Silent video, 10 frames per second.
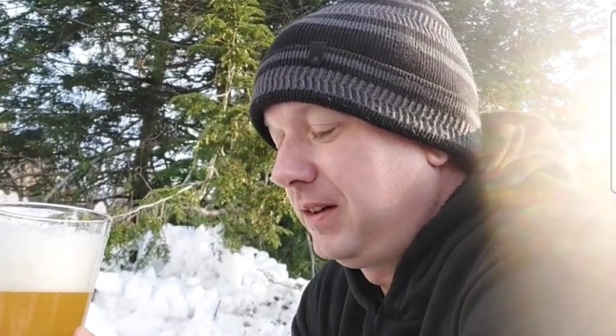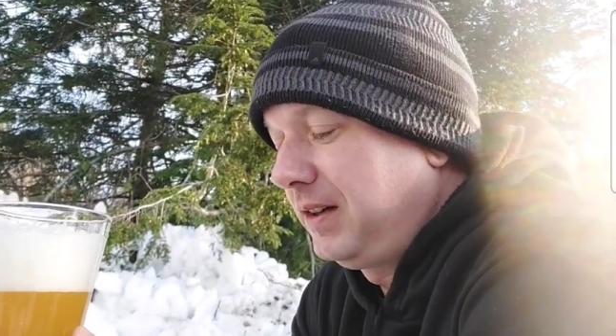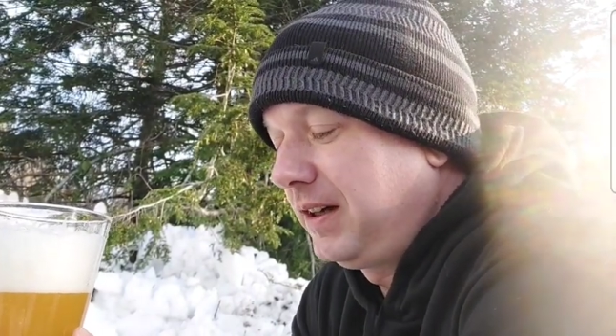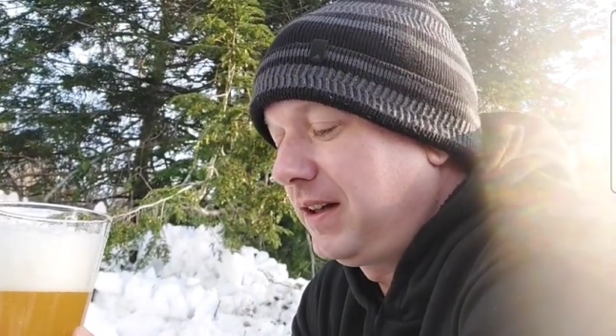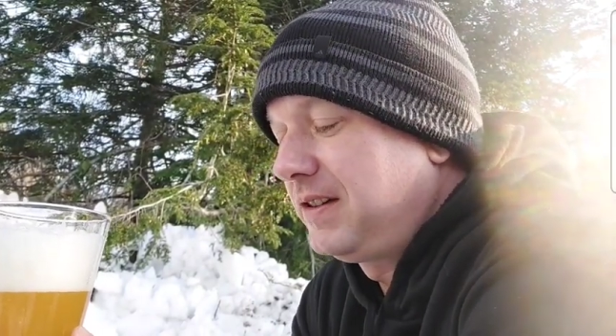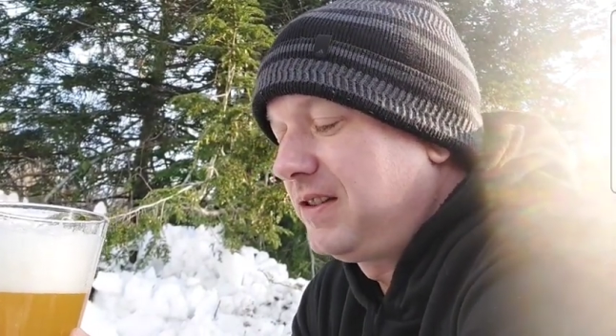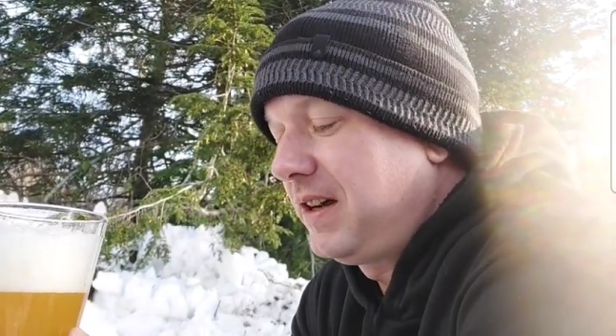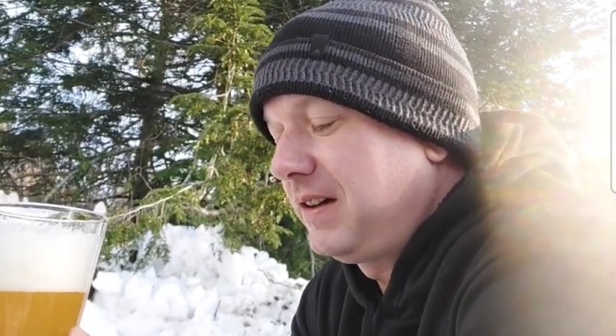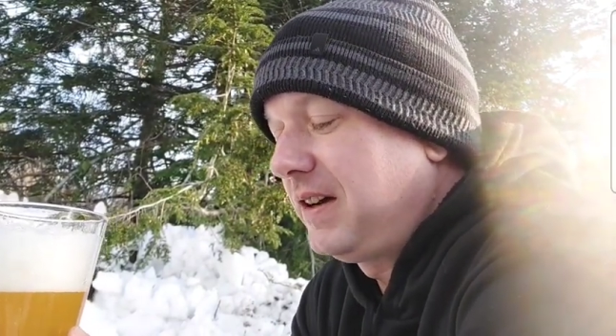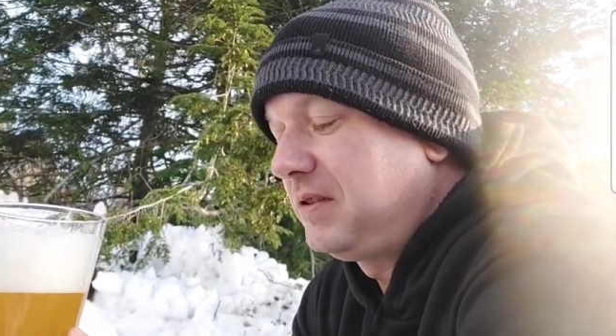Like they say,
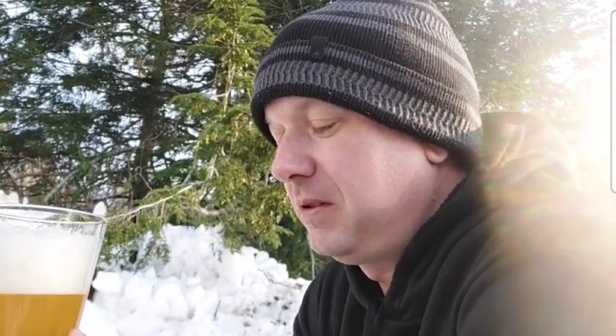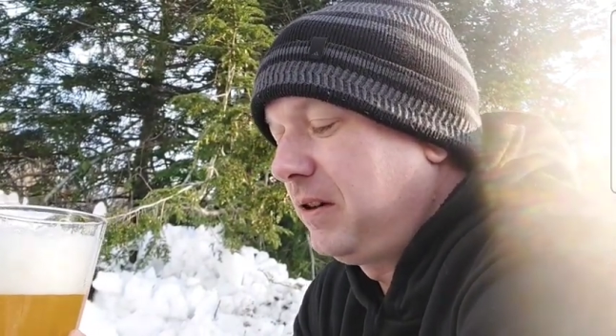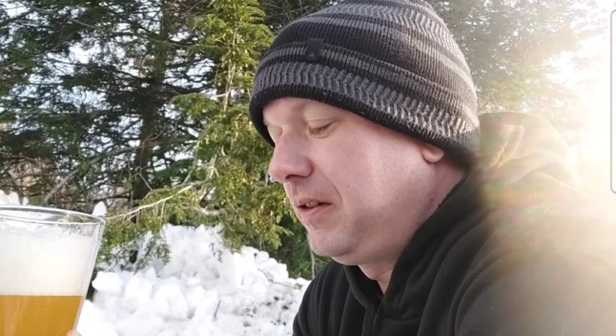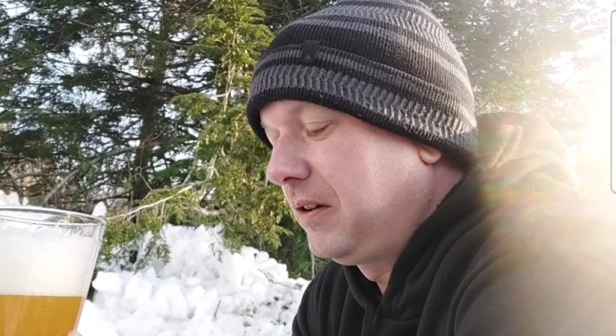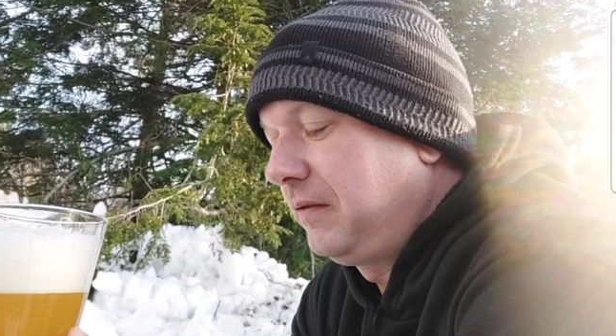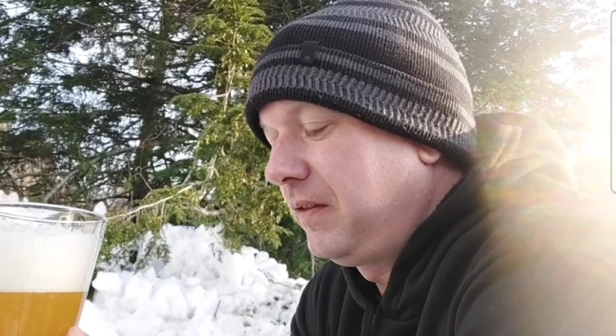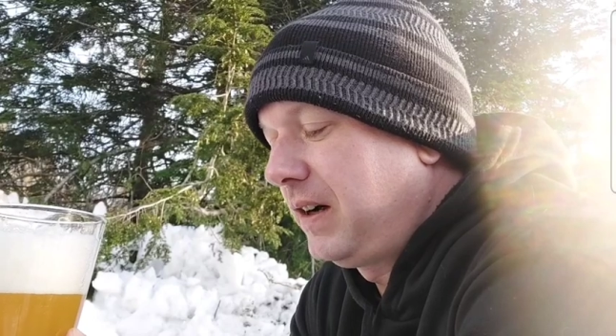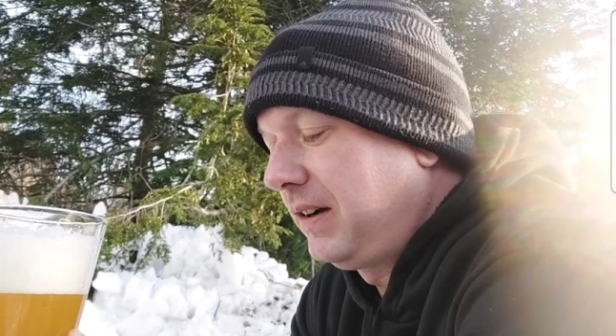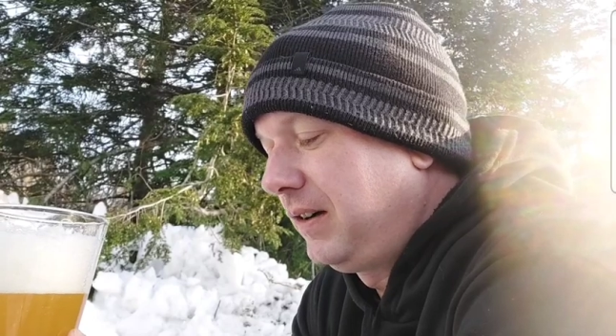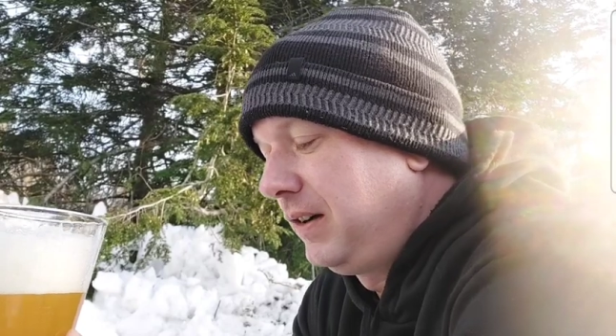nice beer if you can
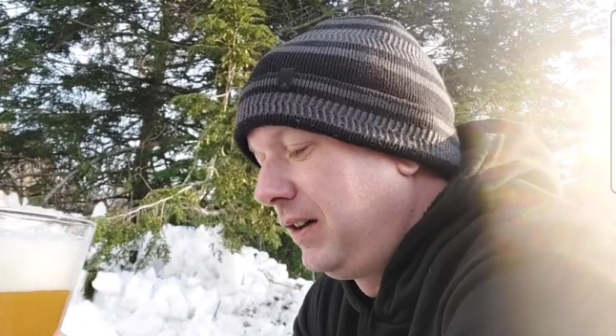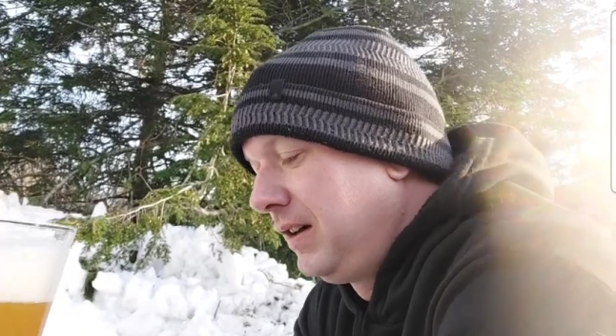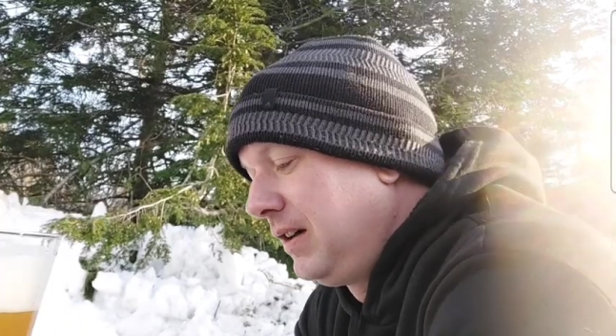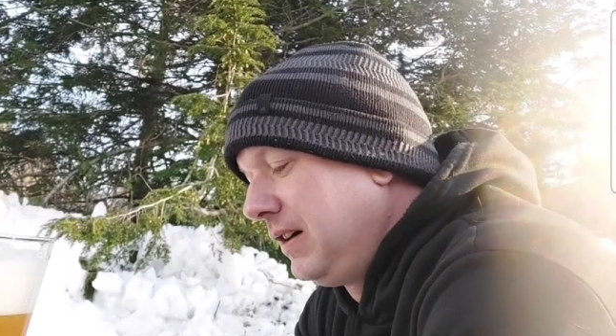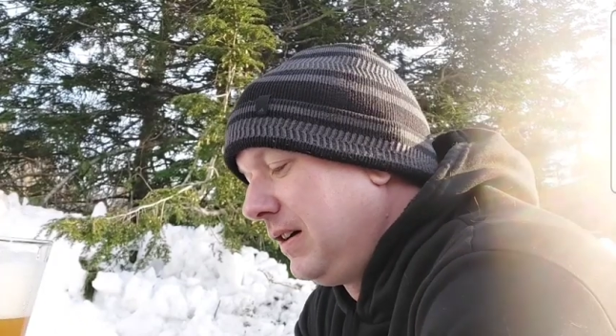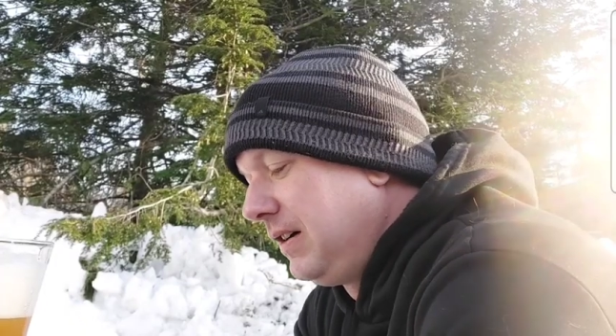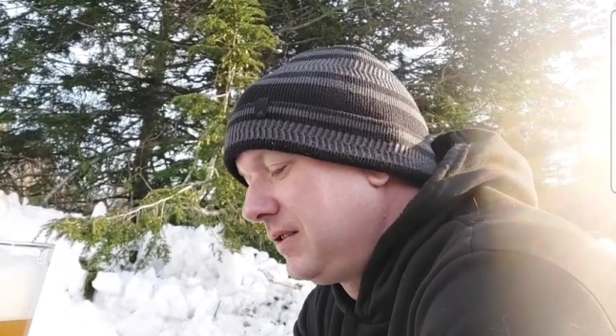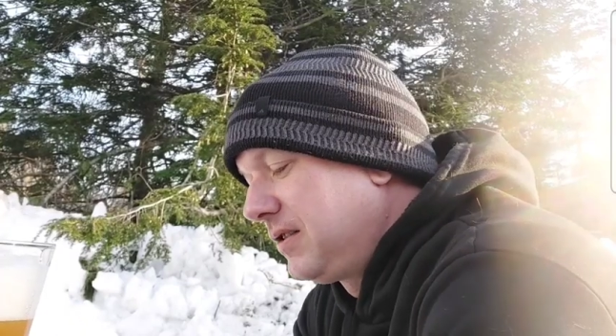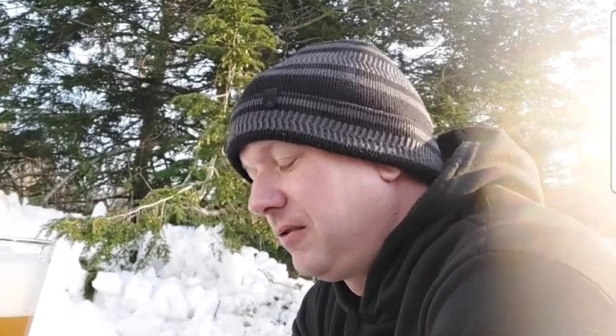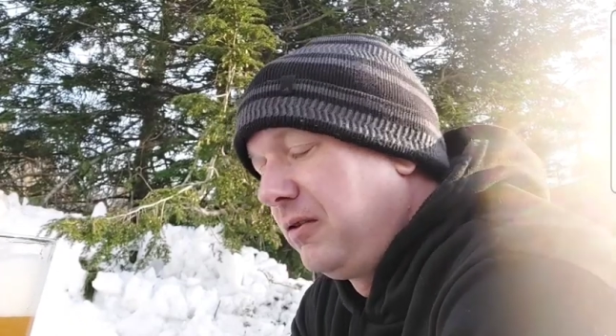find it.
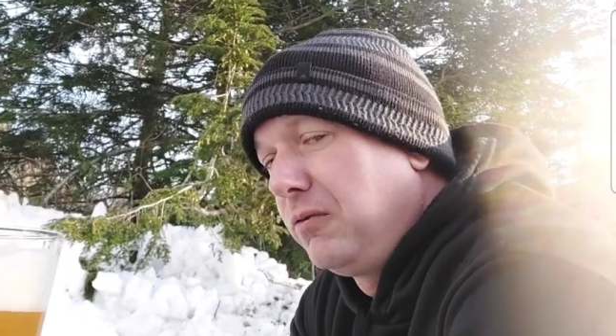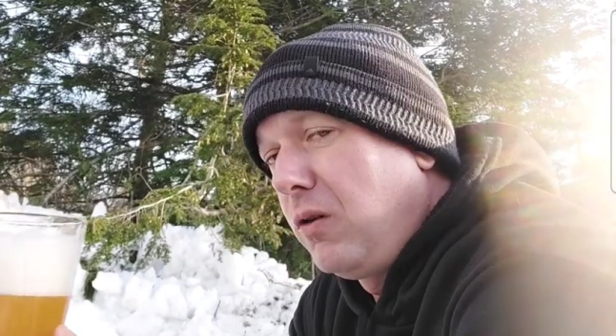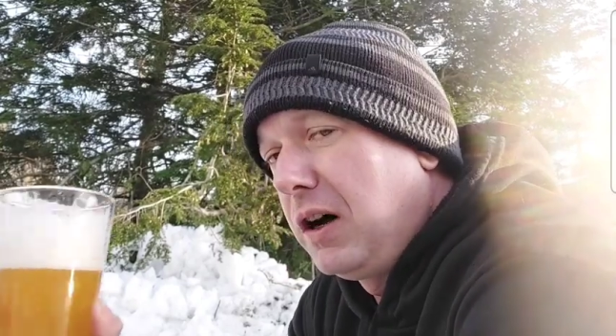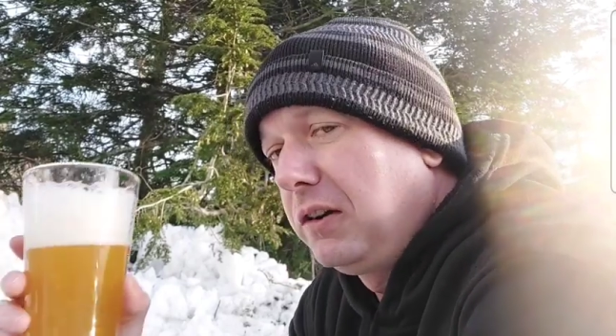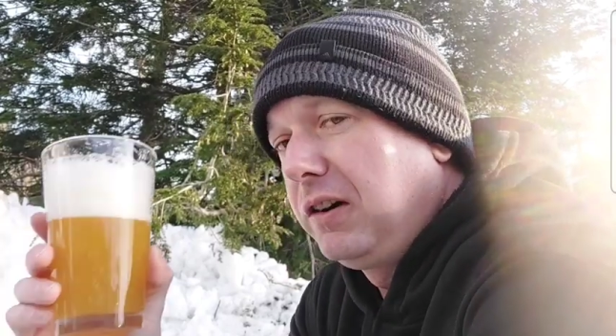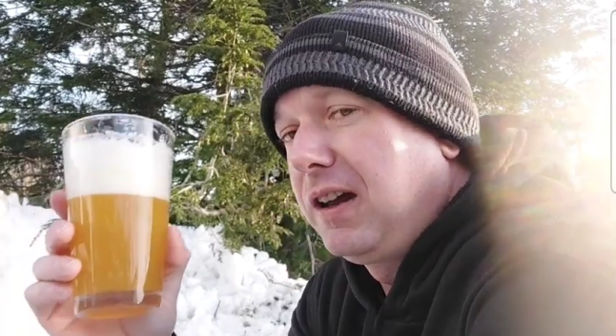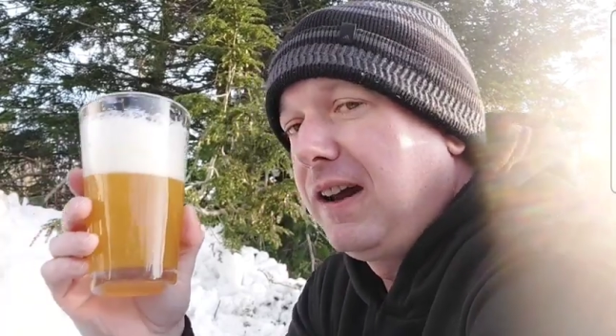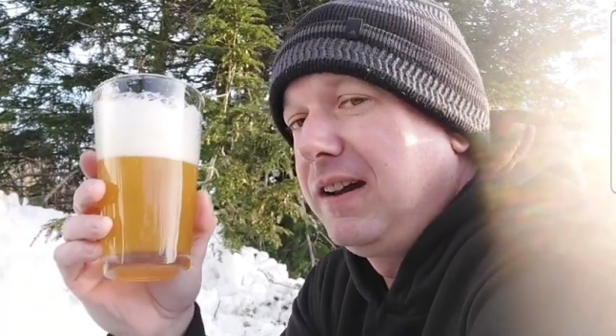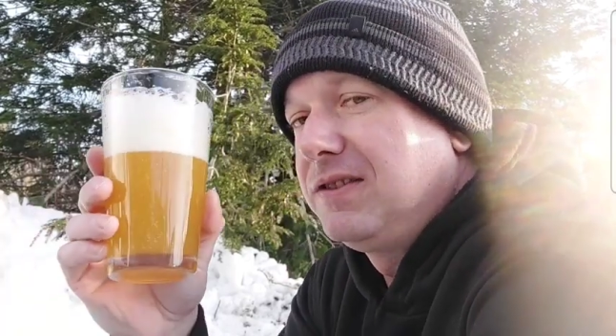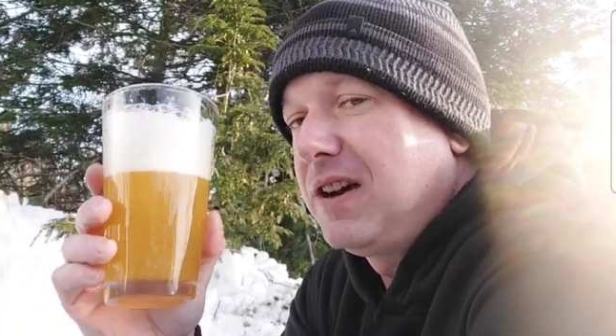It's a Wandering
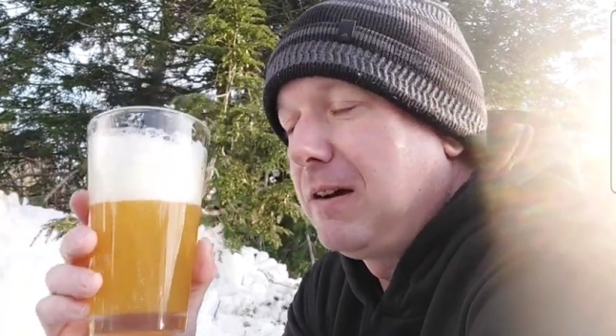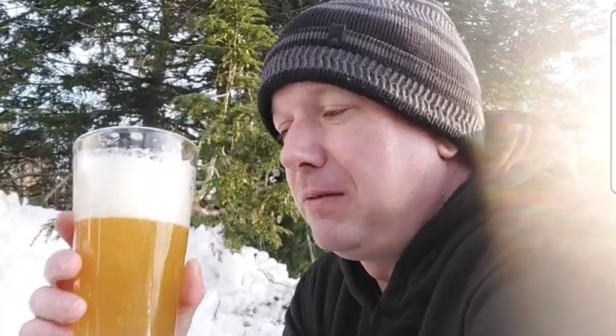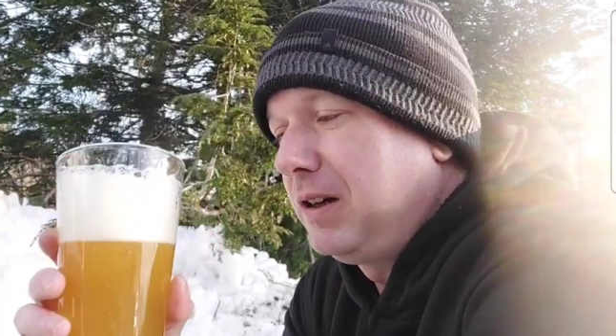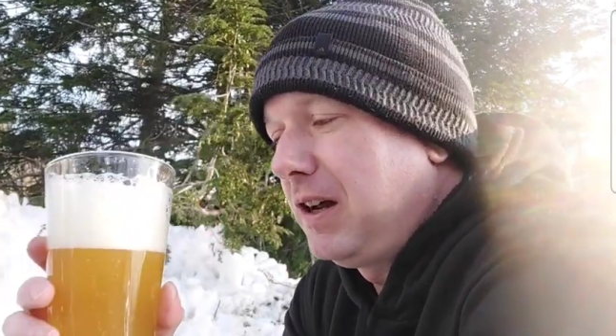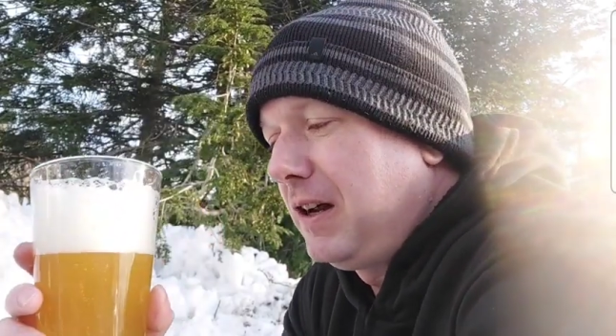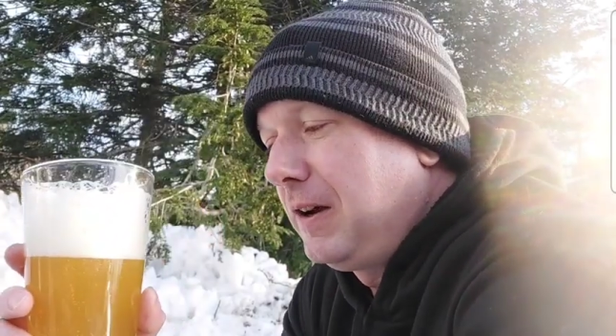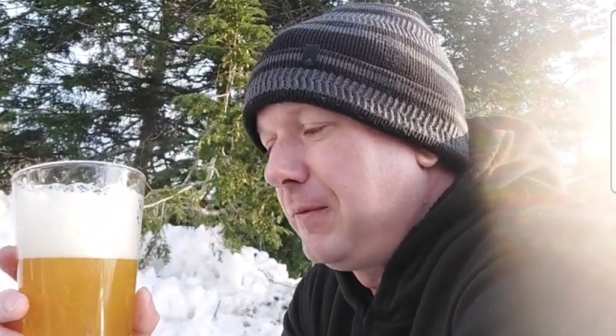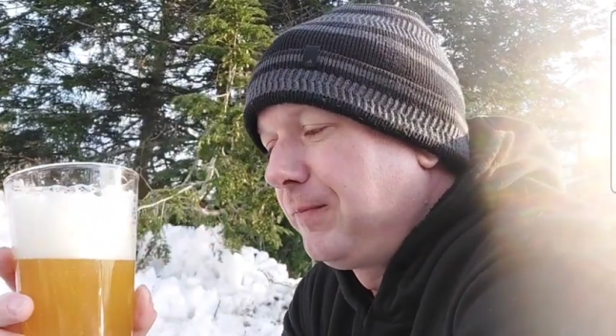Haze IPA.